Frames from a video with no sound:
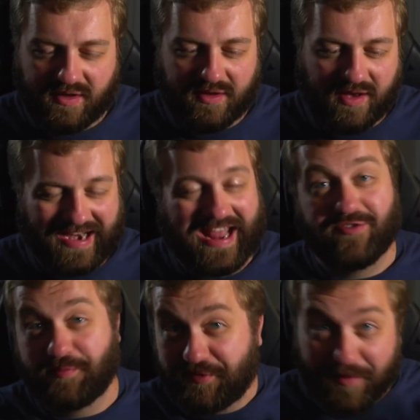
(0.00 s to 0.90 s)
I didn't have
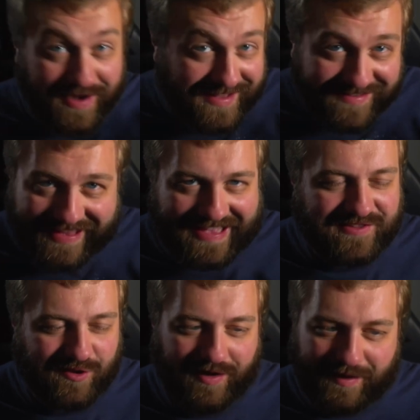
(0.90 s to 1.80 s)
as much money as a
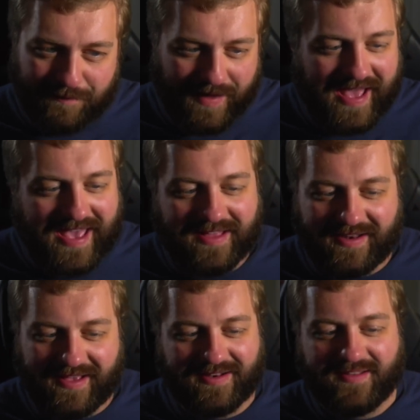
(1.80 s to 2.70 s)
kid, so I didn't buy
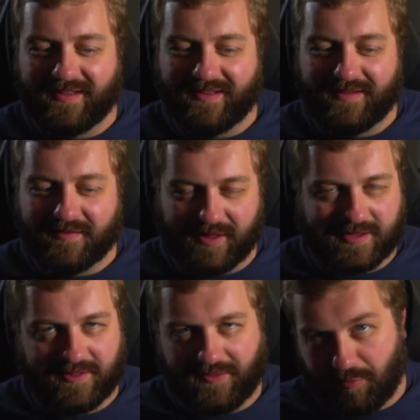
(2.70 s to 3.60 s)
it. And
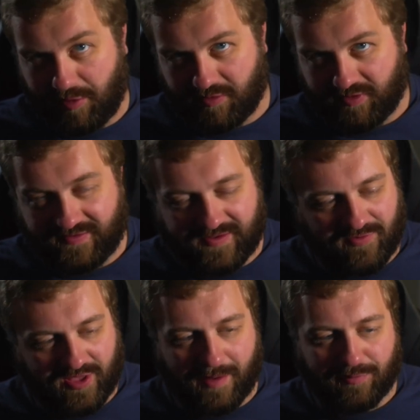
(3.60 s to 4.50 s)
luckily they re-released
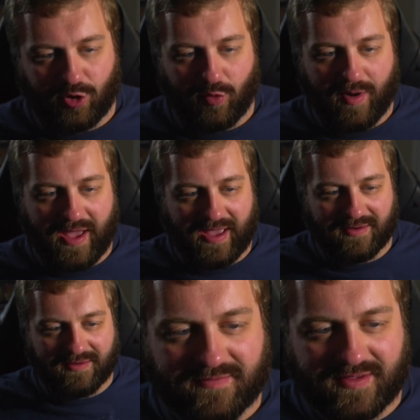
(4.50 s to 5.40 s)
everything on Blu-ray
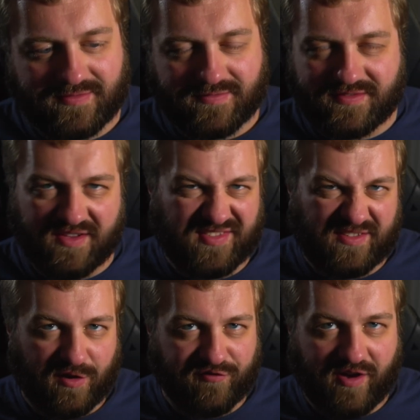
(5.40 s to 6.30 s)
and stuff's
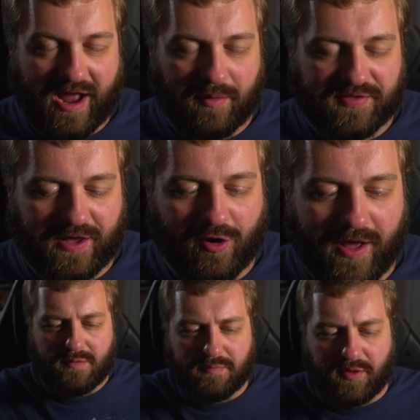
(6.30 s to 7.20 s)
easier to find now with the
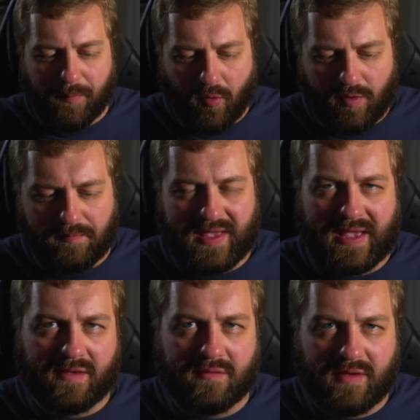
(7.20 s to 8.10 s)
internet. But the point
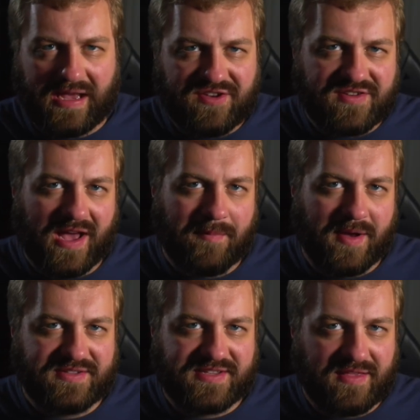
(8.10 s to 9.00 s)
being, each time
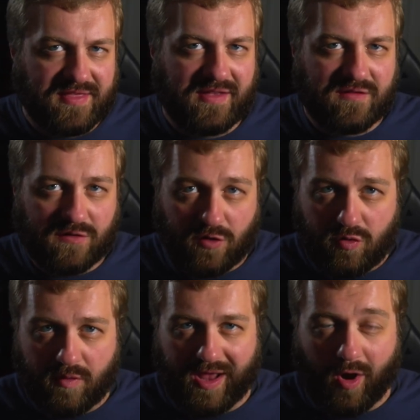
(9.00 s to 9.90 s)
I see things
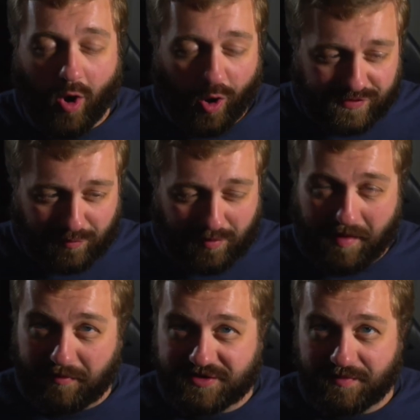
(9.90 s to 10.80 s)
new and hardly
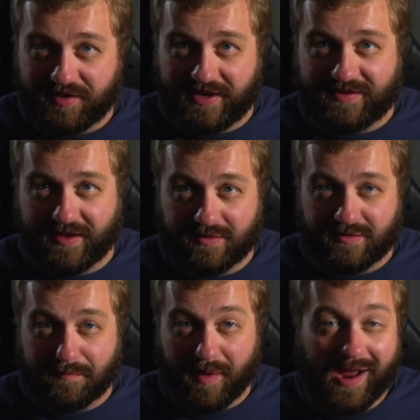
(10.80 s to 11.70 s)
remember some of the
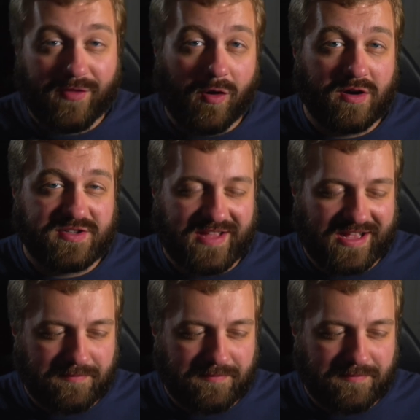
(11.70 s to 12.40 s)
details, by and large, that's